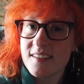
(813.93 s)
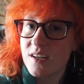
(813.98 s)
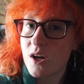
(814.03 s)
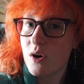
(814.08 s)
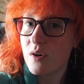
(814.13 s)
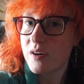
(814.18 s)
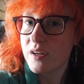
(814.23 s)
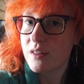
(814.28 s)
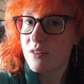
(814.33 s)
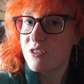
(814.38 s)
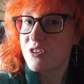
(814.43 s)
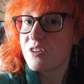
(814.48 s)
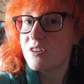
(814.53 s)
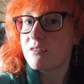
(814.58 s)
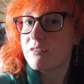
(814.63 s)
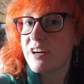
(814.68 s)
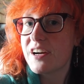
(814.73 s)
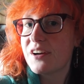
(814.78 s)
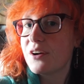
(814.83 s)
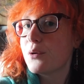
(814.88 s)
going through the
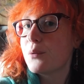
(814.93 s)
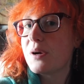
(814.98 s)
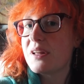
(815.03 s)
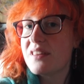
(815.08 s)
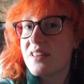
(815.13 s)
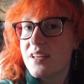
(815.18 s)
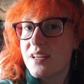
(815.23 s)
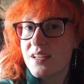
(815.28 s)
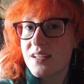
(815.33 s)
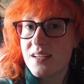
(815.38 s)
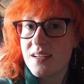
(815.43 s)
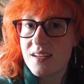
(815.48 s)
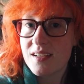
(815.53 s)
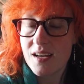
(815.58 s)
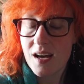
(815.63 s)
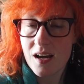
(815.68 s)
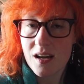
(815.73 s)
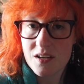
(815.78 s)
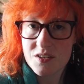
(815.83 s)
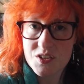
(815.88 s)
ringer with it uh,